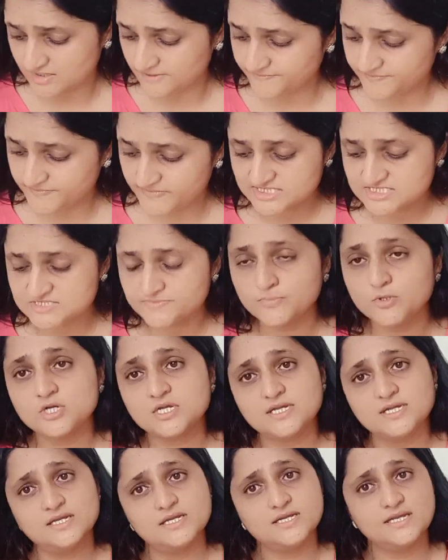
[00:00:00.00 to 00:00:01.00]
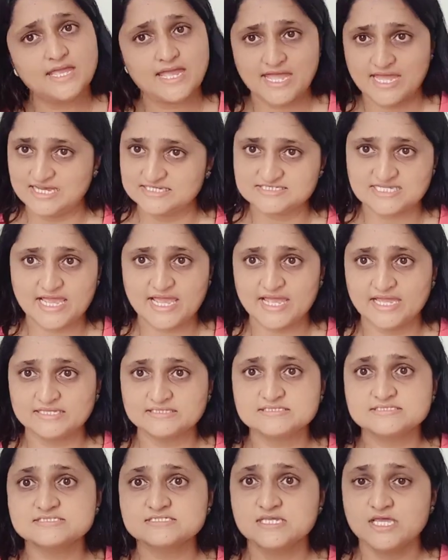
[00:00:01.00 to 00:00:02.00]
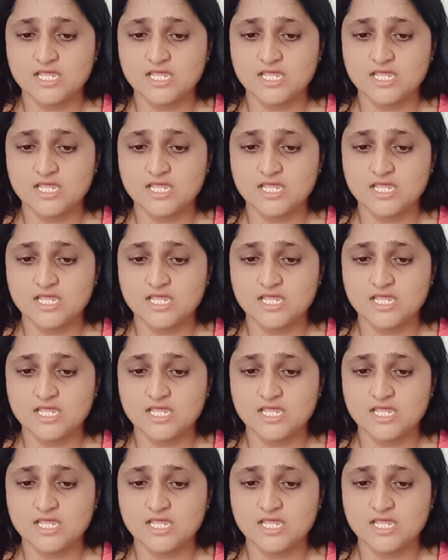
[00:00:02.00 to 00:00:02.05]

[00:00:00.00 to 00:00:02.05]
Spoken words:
This book has ants.